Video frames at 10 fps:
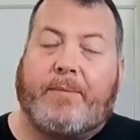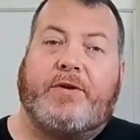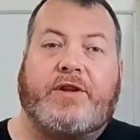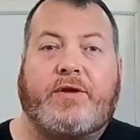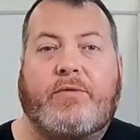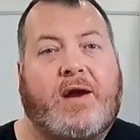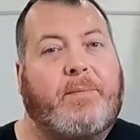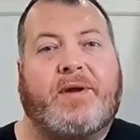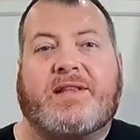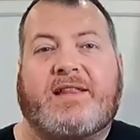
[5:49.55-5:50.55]
all I'm going to do,
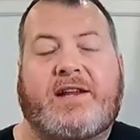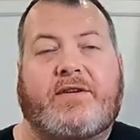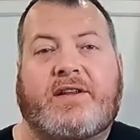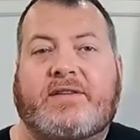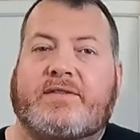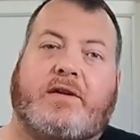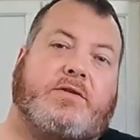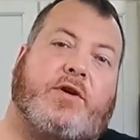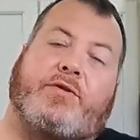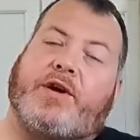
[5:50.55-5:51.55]
put the lid on this,
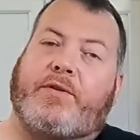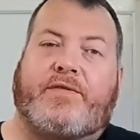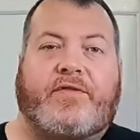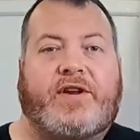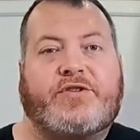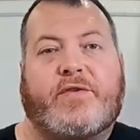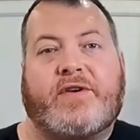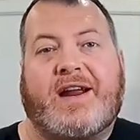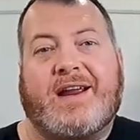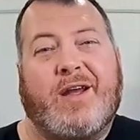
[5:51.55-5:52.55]
throw it in the fridge
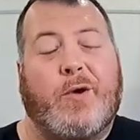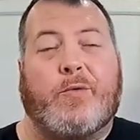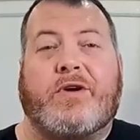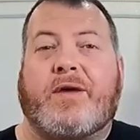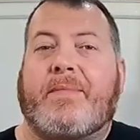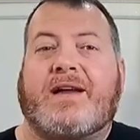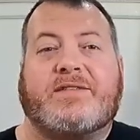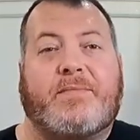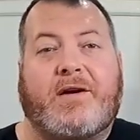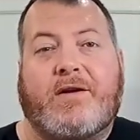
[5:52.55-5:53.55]
overnight. We'll come back
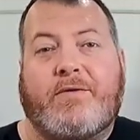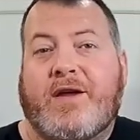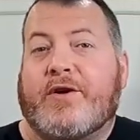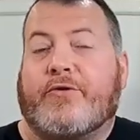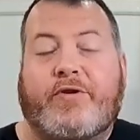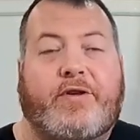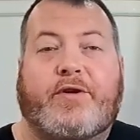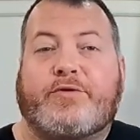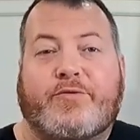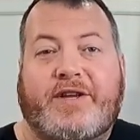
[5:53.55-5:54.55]
tomorrow, grill
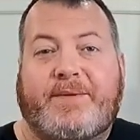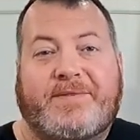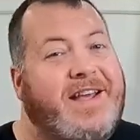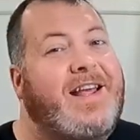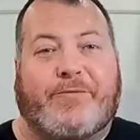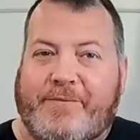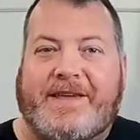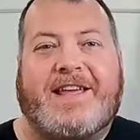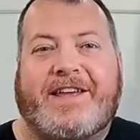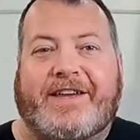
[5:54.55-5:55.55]
those ribs, and we'll
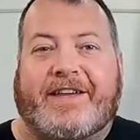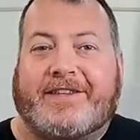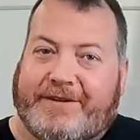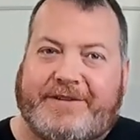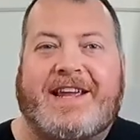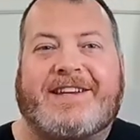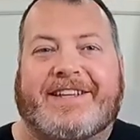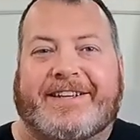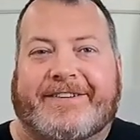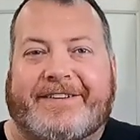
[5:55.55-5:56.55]
be eating good. So stay
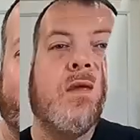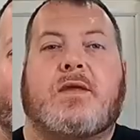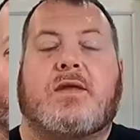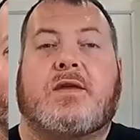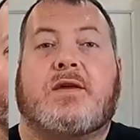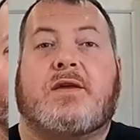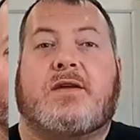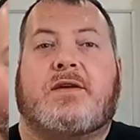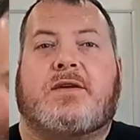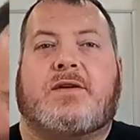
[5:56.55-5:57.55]
tuned.
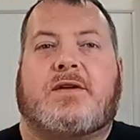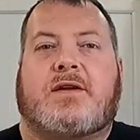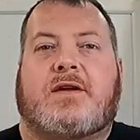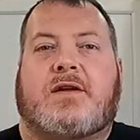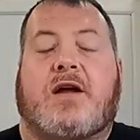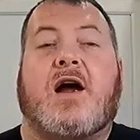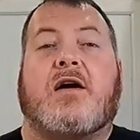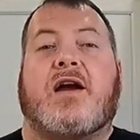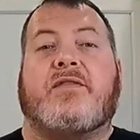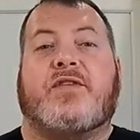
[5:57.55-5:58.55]
All
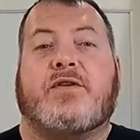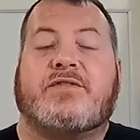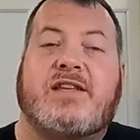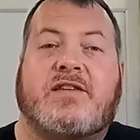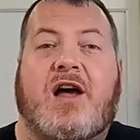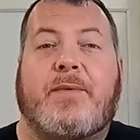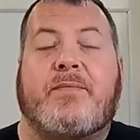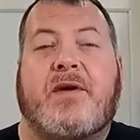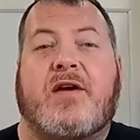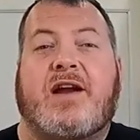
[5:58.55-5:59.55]
right, folks. These Kalbi have
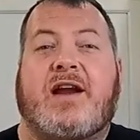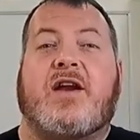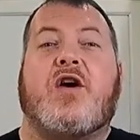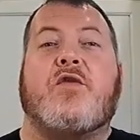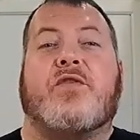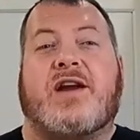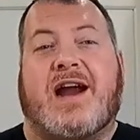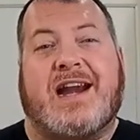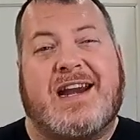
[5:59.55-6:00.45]
marinated overnight.